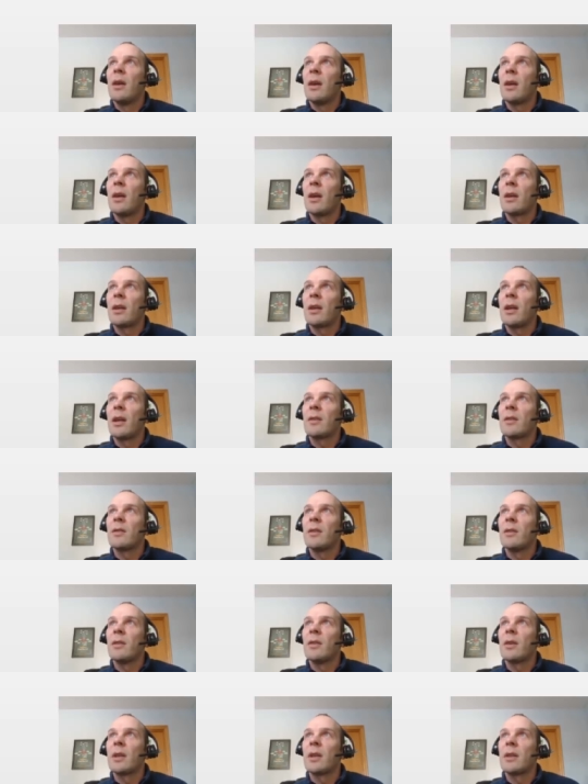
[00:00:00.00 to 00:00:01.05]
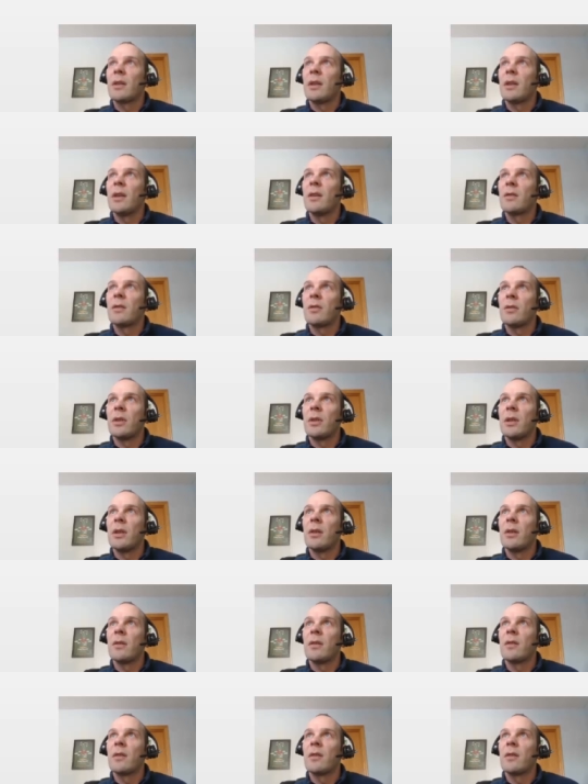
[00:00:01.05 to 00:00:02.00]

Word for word: and I can actually look at the history here.